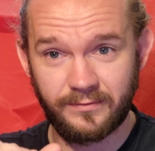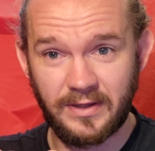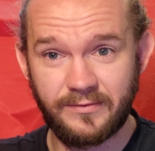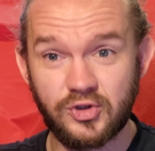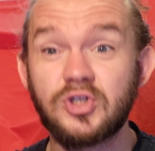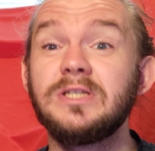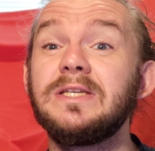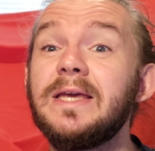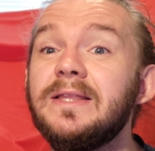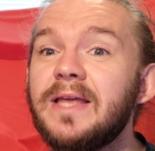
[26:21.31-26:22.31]
the flavour's
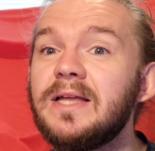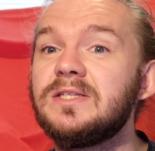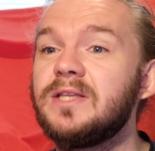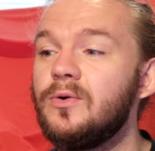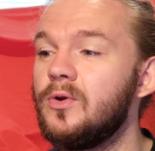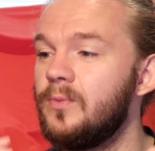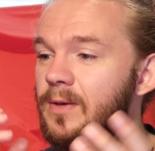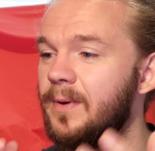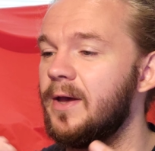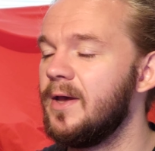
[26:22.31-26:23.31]
just condensed down a
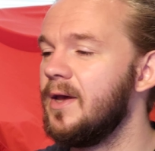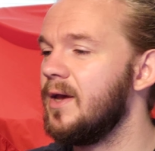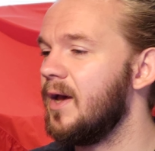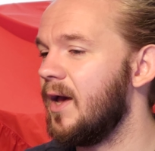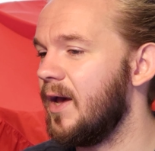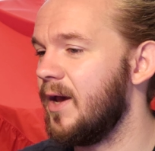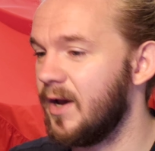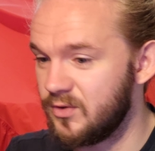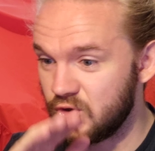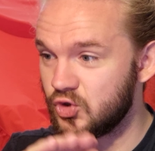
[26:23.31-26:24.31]
wee bit
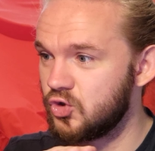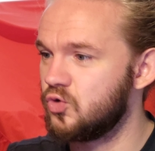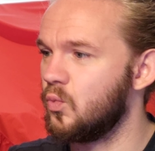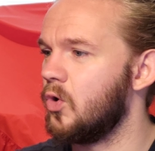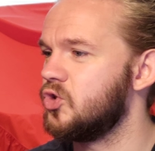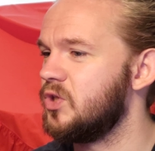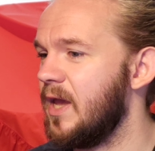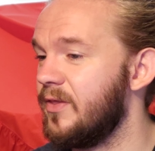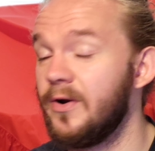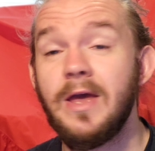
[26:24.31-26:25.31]
and just squashed
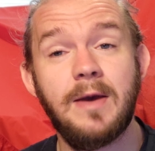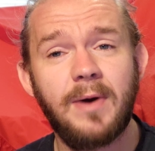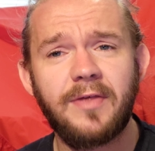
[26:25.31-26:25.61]
together.